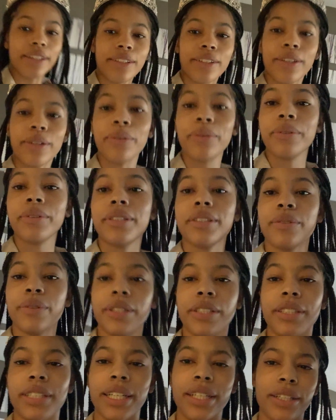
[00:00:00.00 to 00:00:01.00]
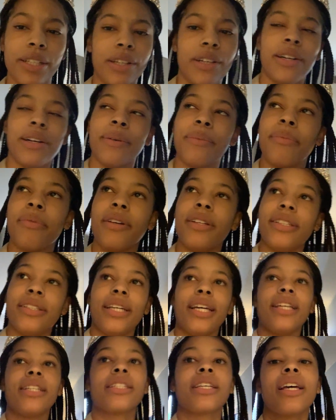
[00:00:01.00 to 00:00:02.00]
Littles, which is like our
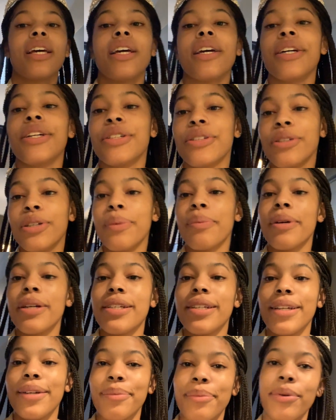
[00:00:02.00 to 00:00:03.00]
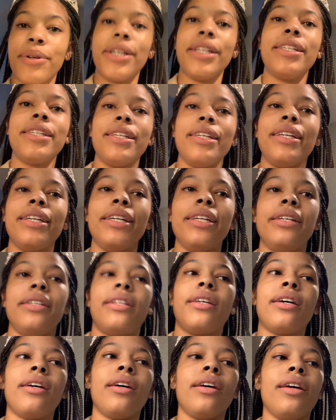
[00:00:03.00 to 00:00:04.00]
princess, junior preteen and
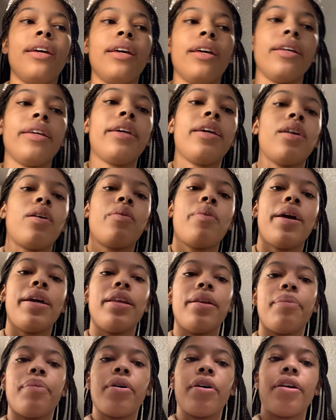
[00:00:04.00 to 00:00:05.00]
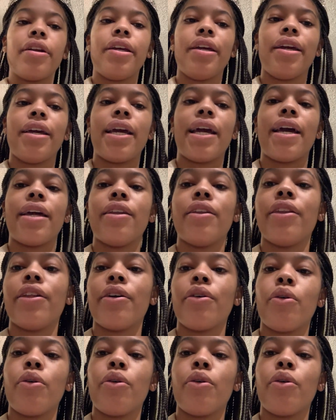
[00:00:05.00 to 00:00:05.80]
preteen get acquainted party and their